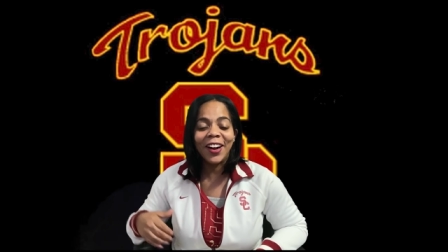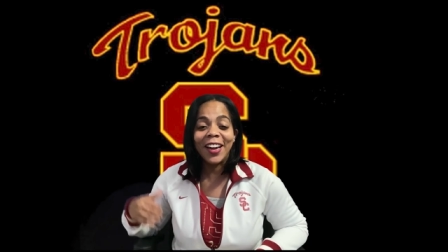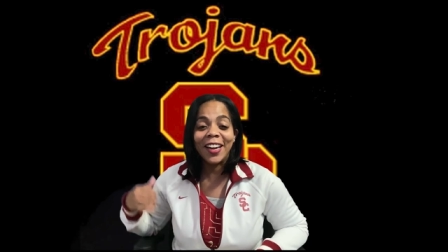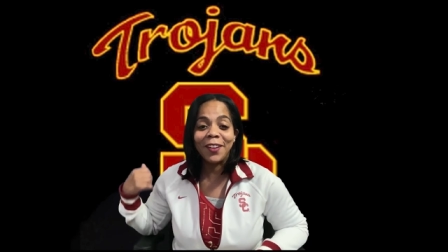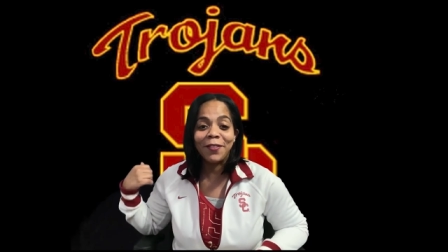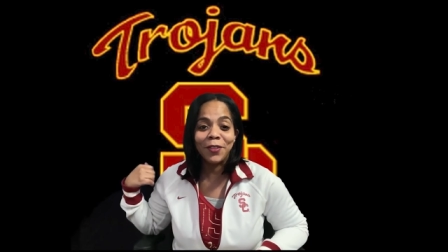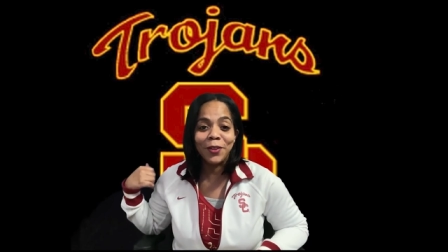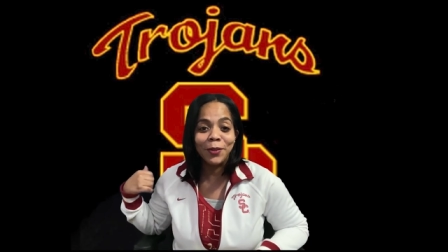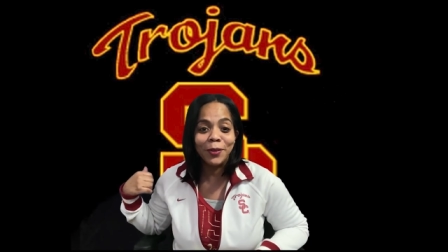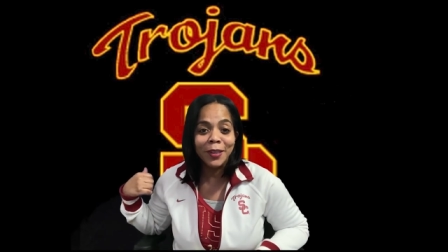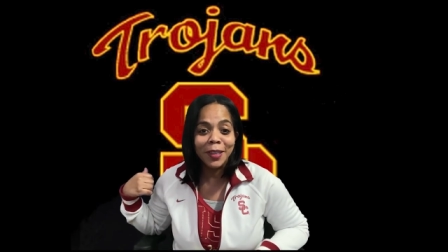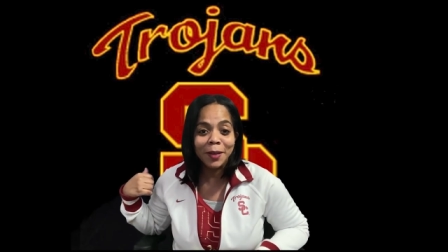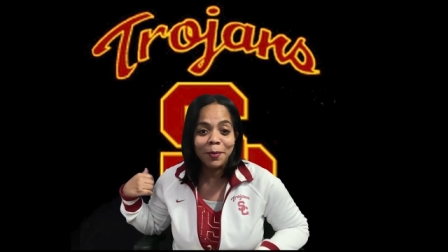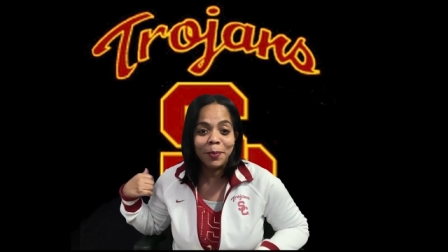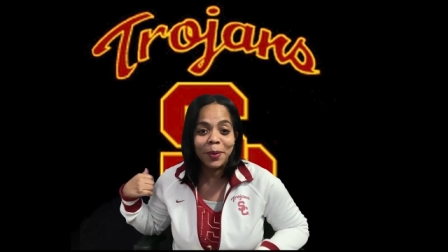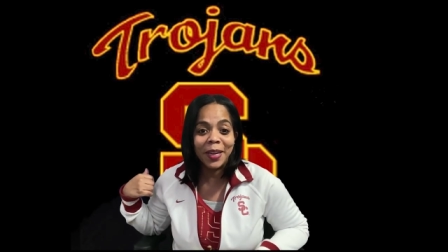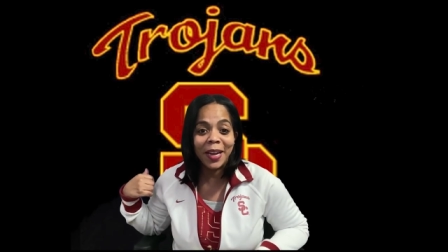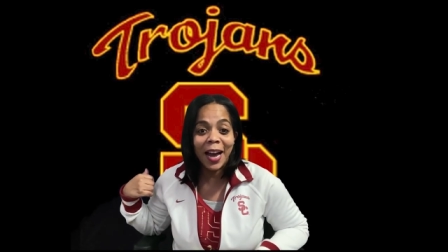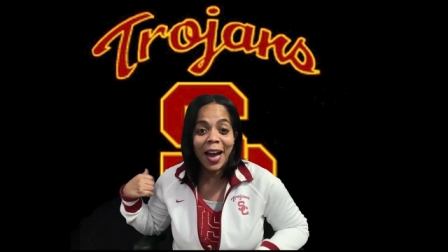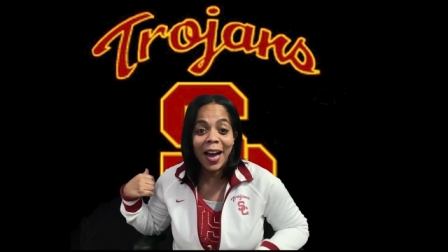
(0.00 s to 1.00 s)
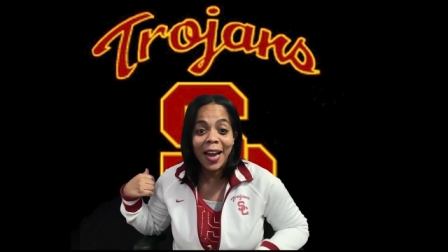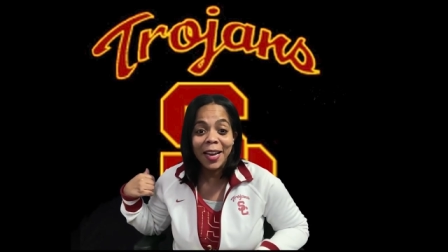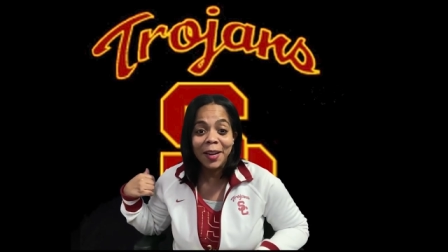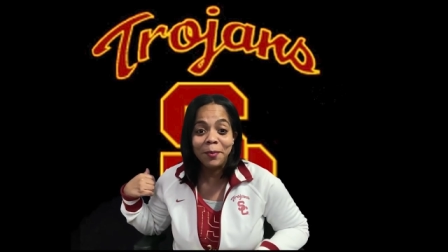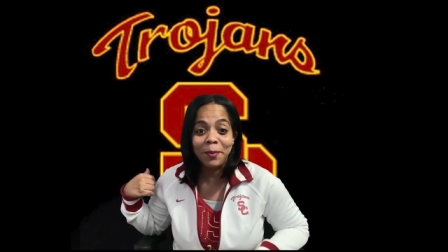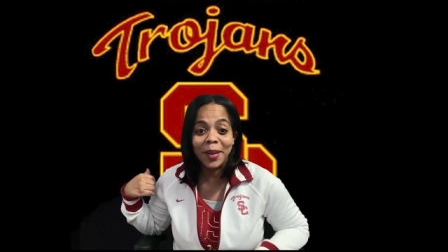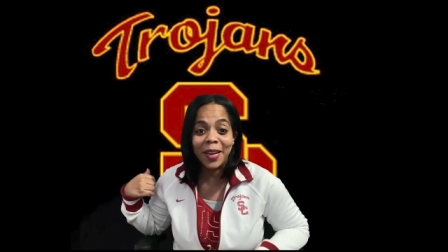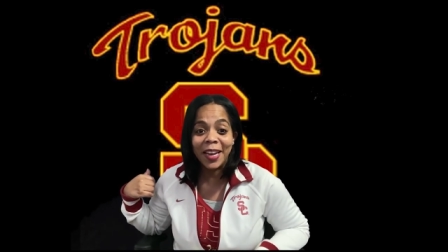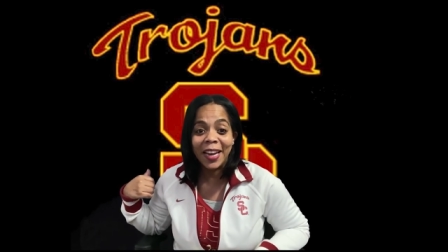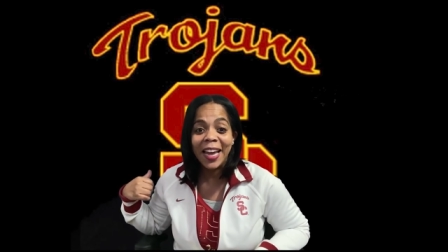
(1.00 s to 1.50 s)
And if you look
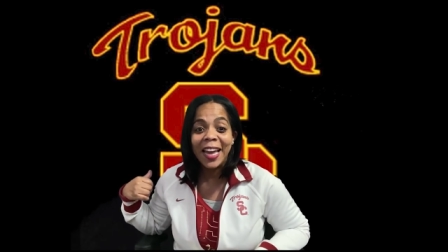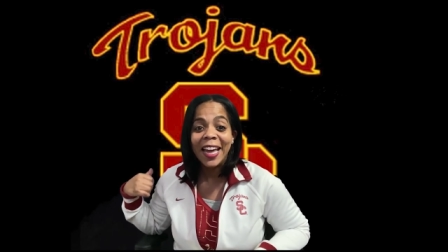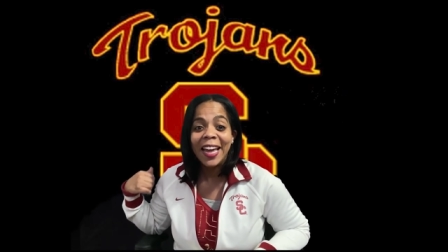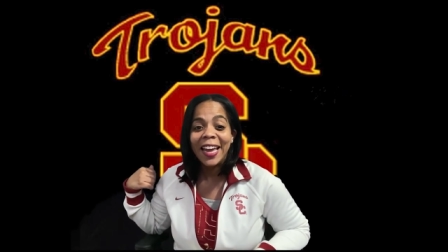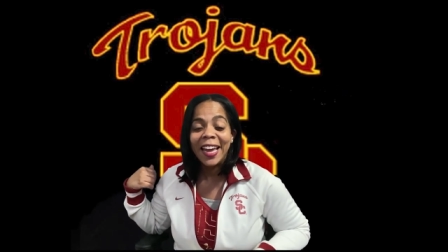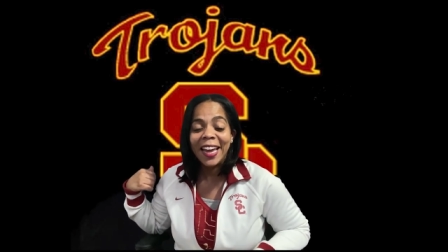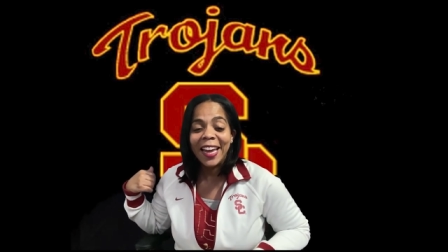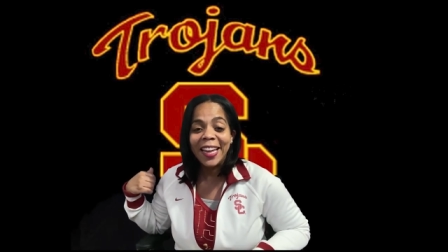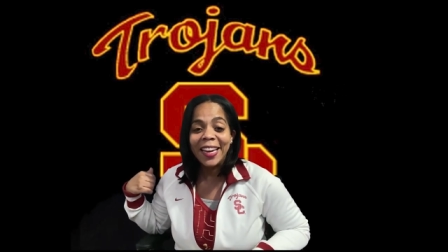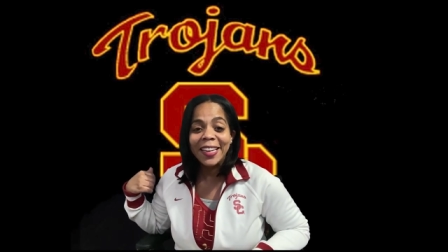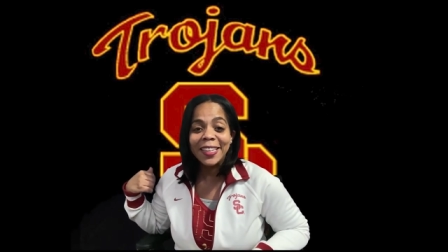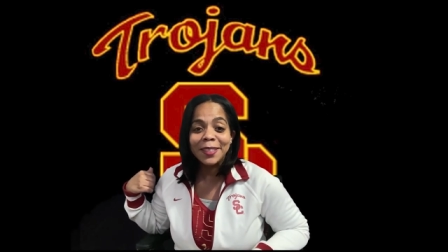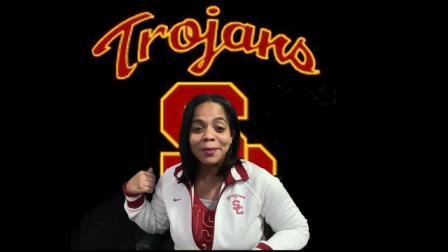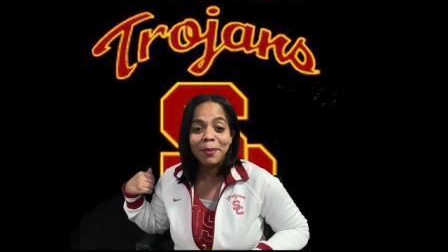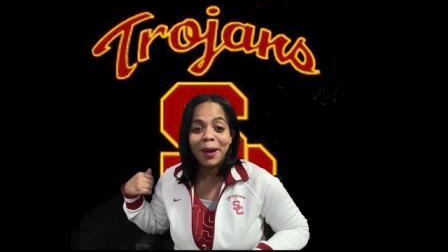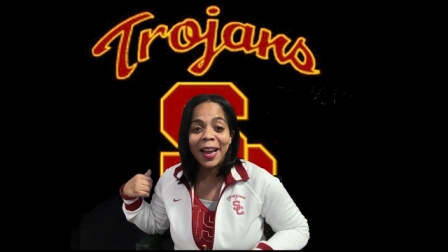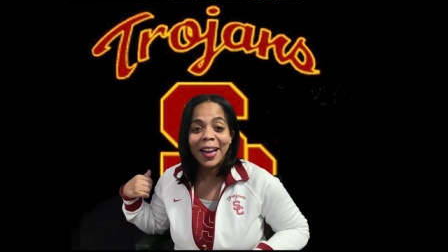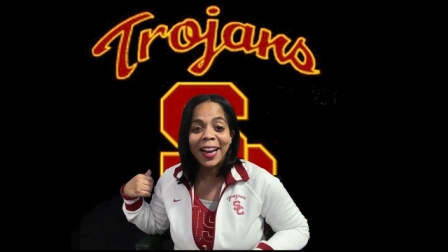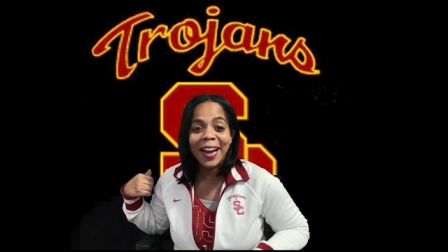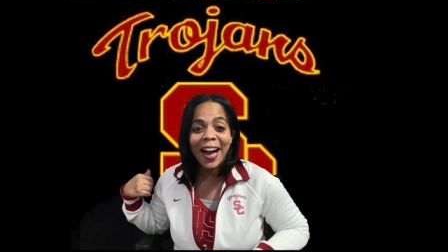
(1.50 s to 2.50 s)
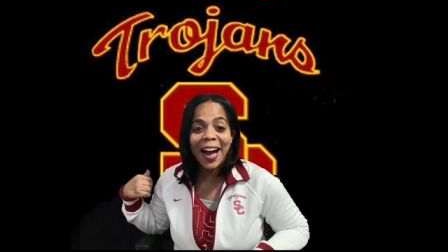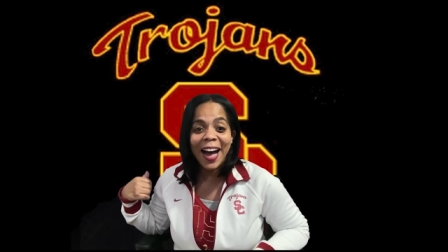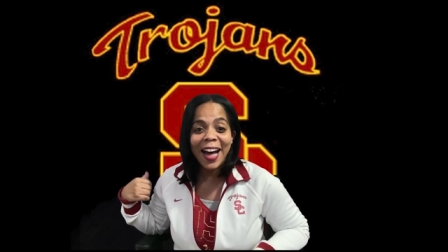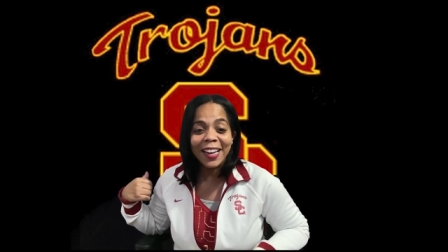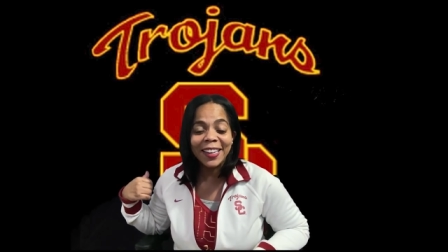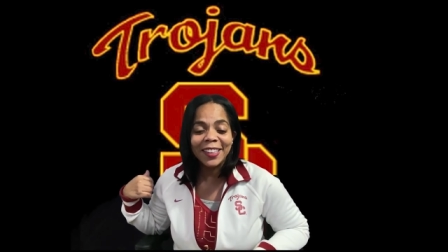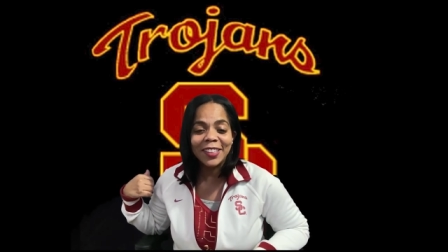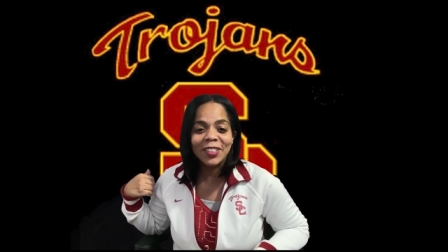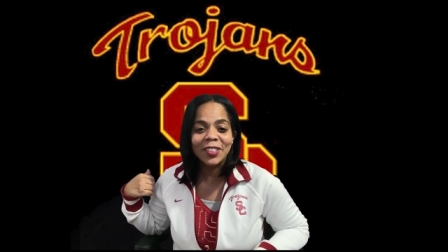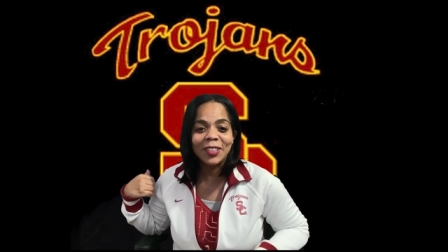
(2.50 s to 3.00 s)
behind me, it is my
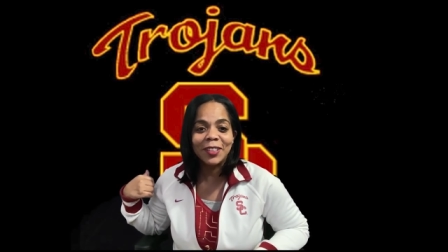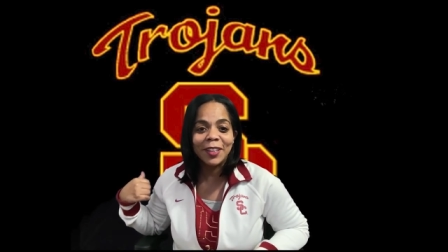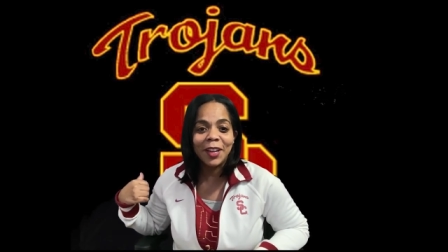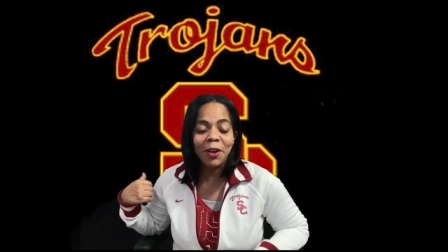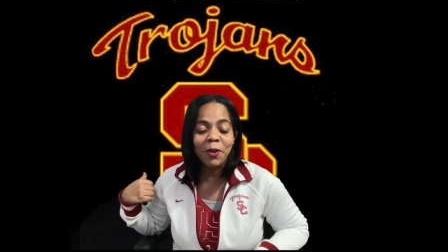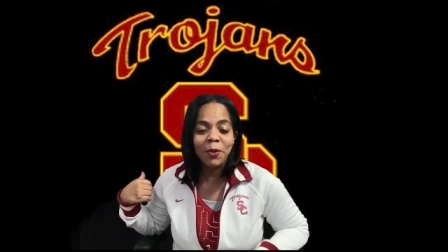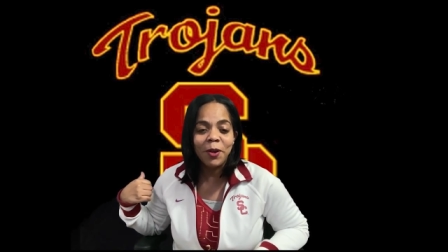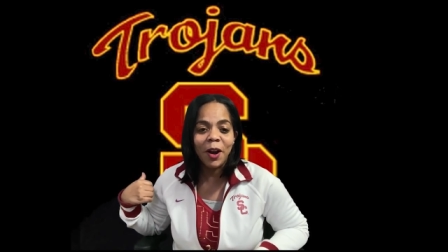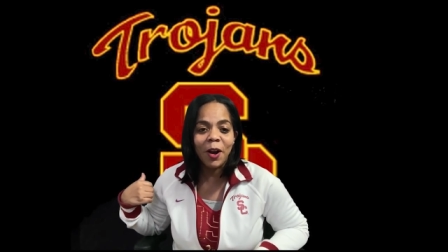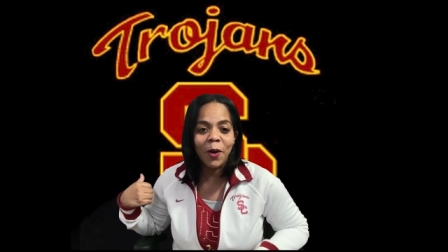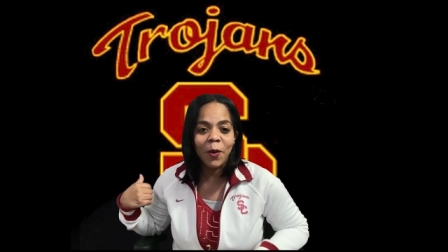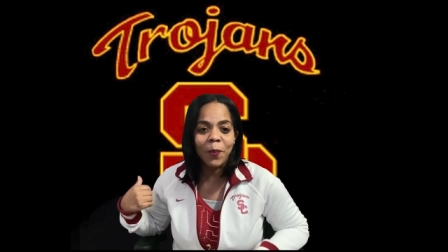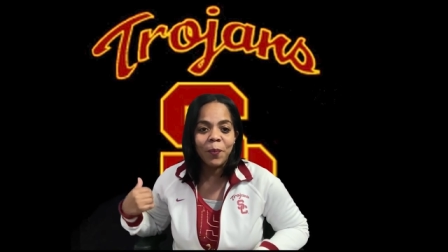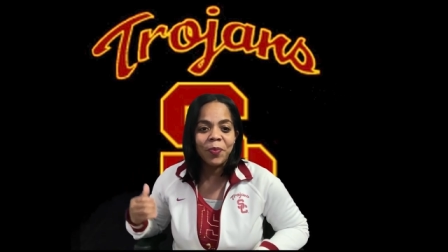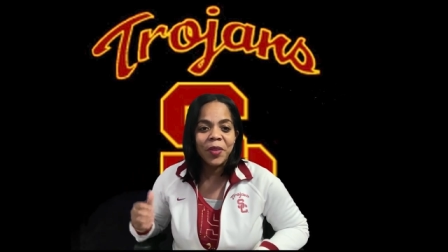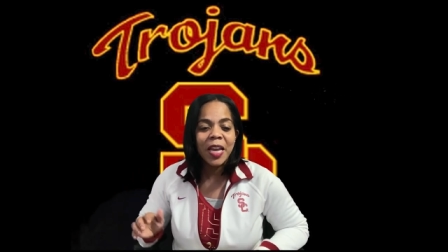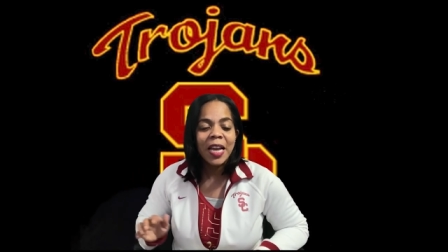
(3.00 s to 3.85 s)
college logo.